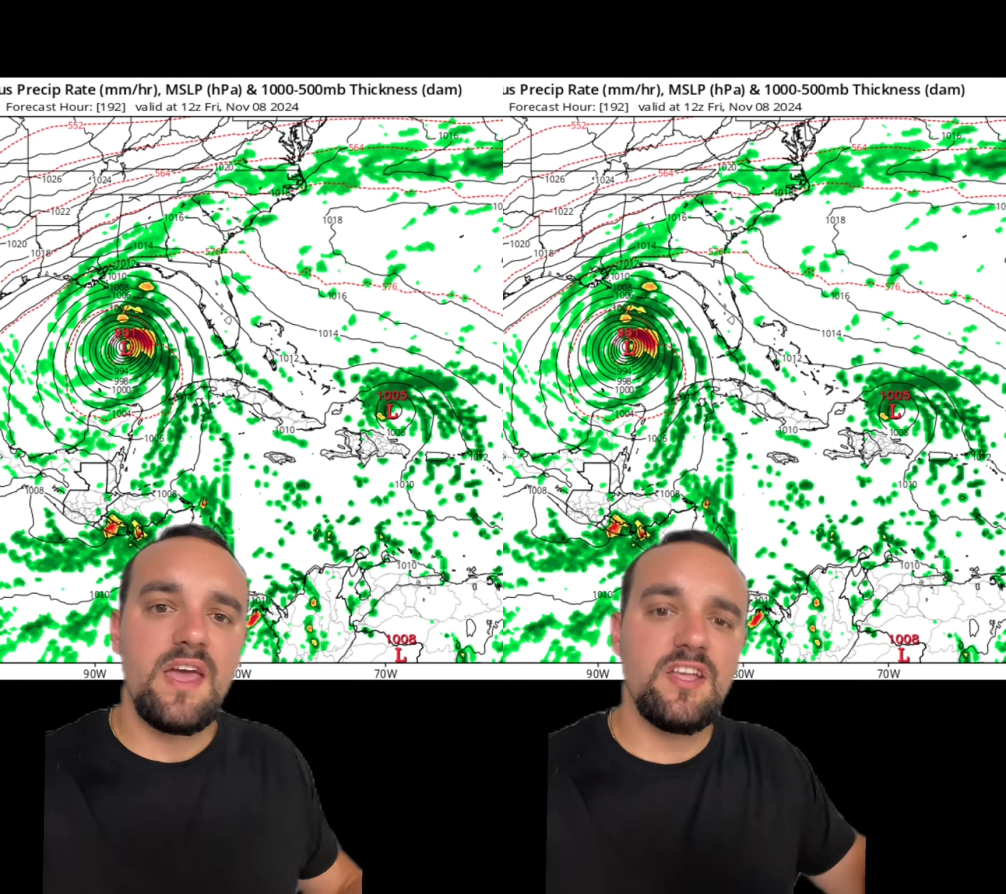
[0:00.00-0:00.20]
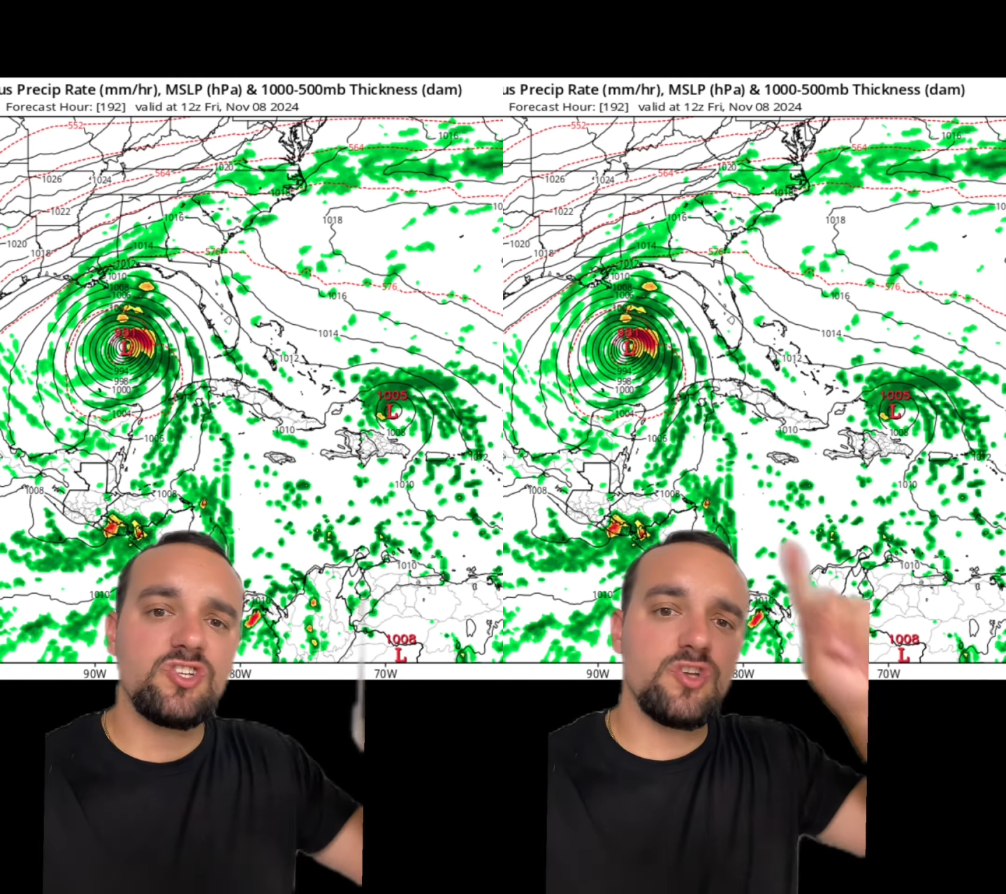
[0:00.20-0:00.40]

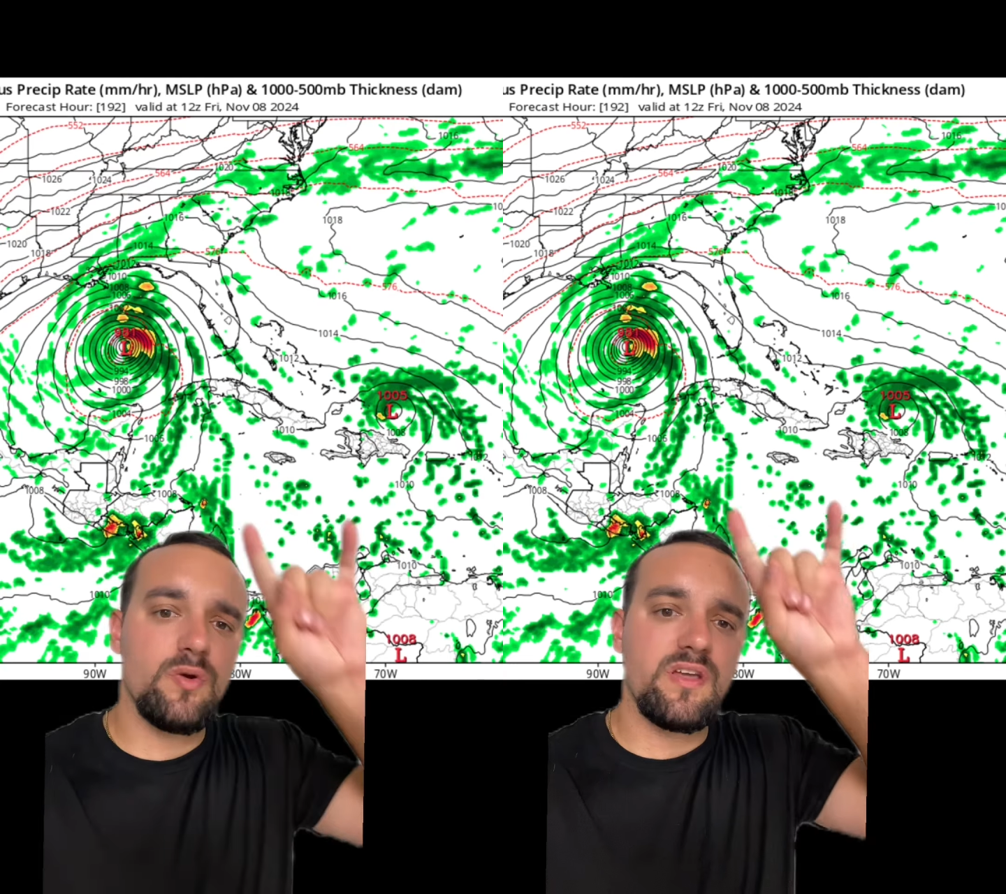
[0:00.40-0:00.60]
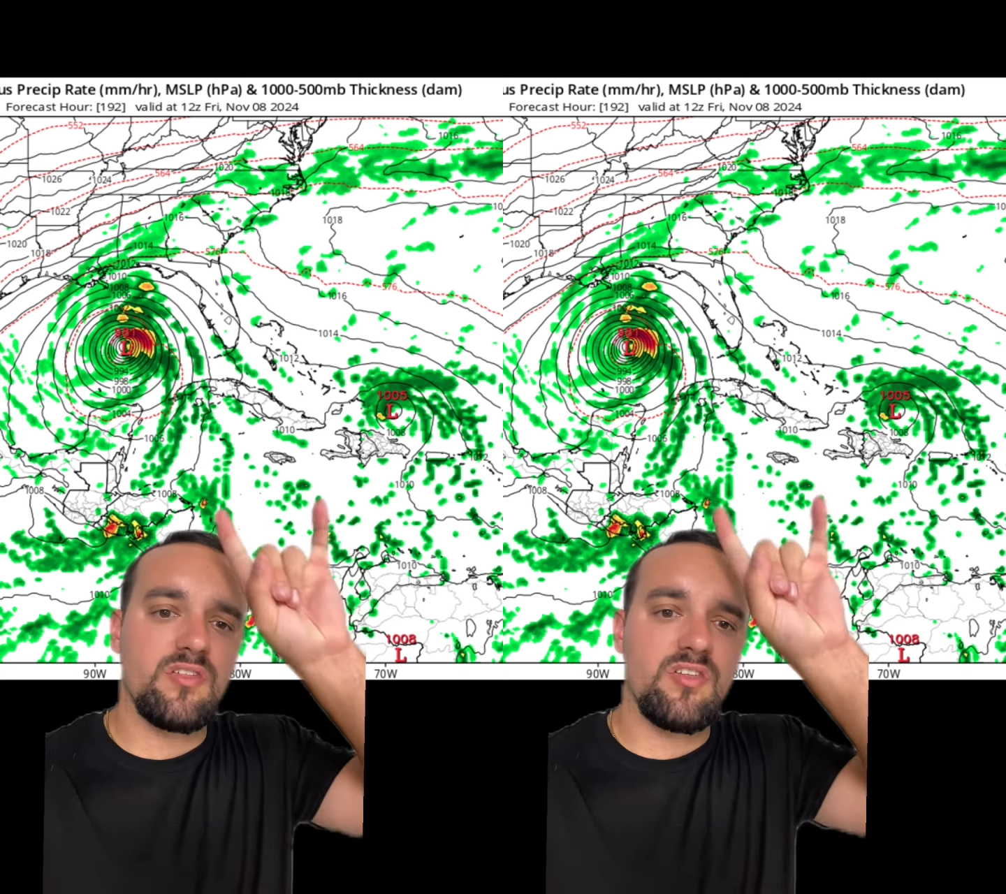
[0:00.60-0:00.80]
it's
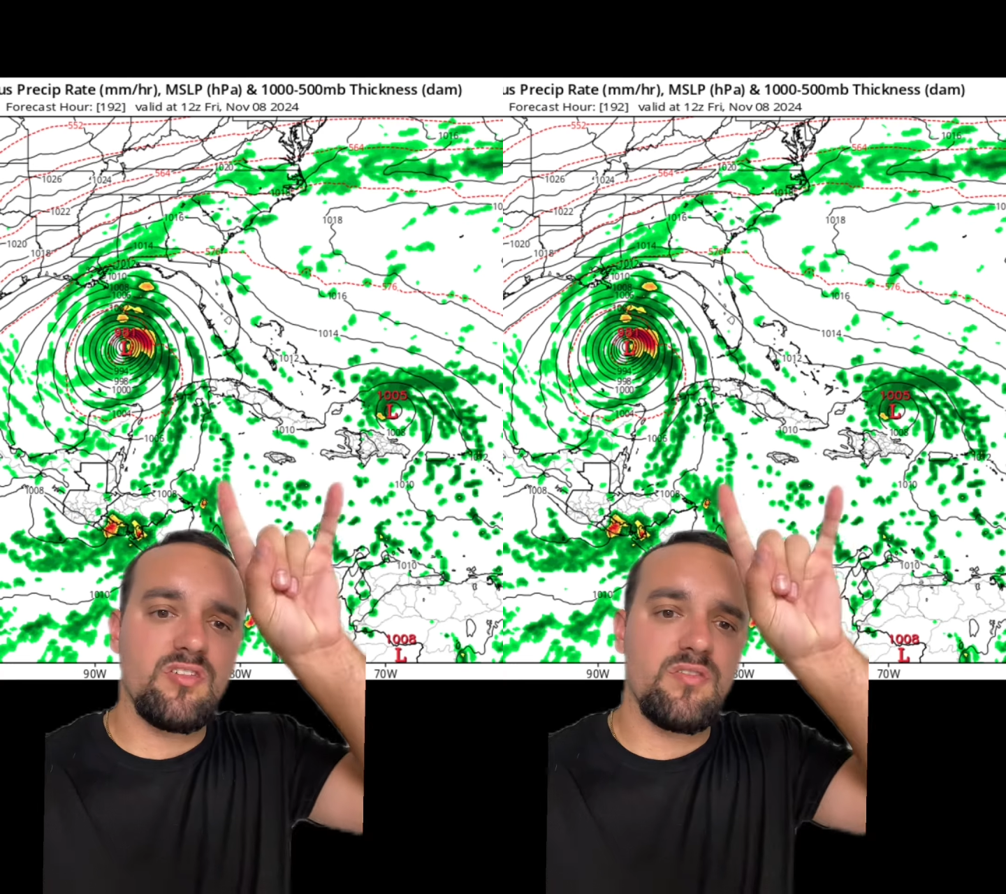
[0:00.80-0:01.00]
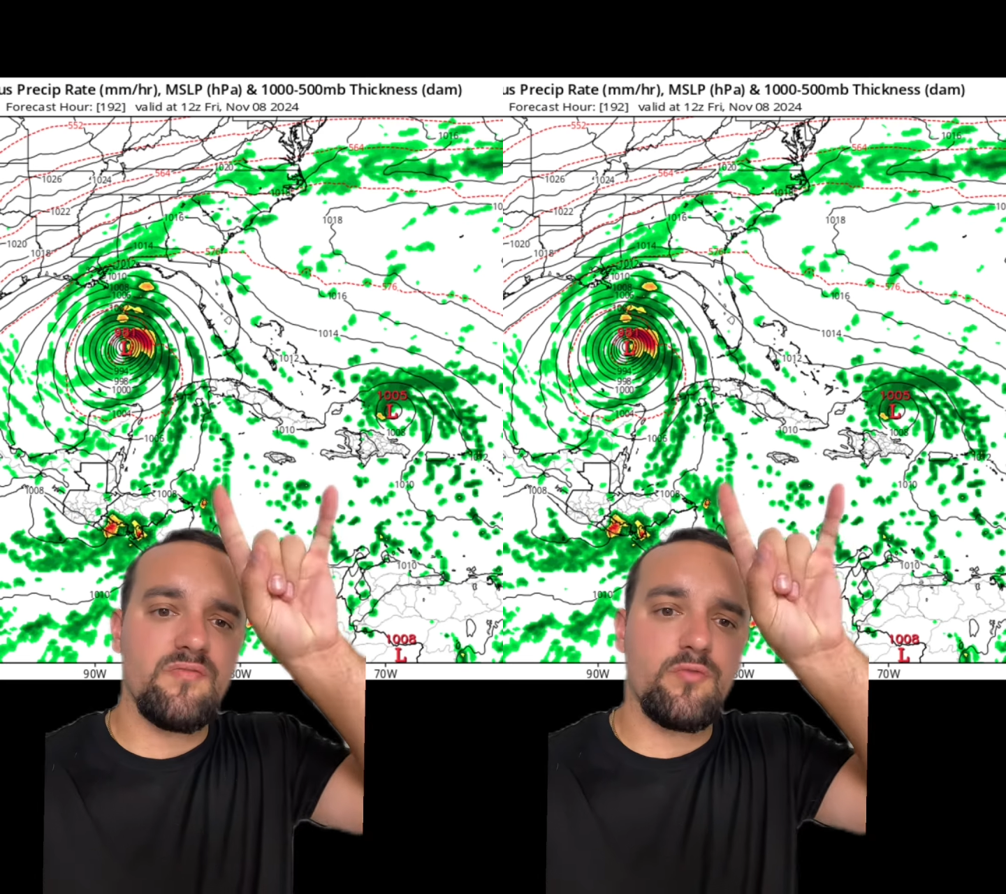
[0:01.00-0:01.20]
showing a system